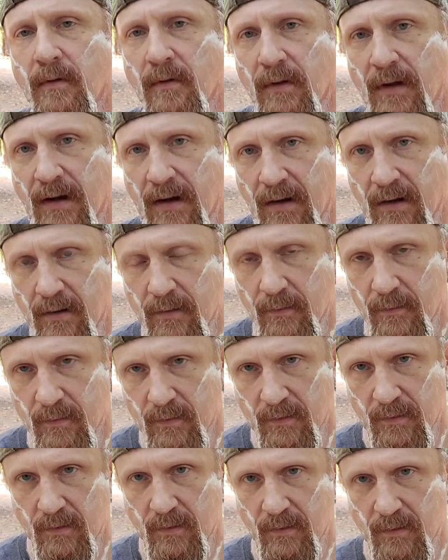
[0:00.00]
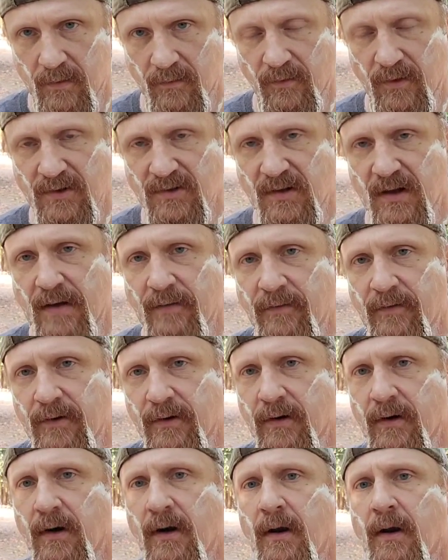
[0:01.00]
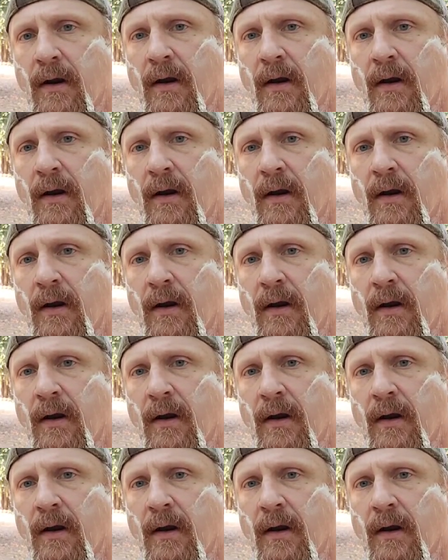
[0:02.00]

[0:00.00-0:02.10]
like the French lavender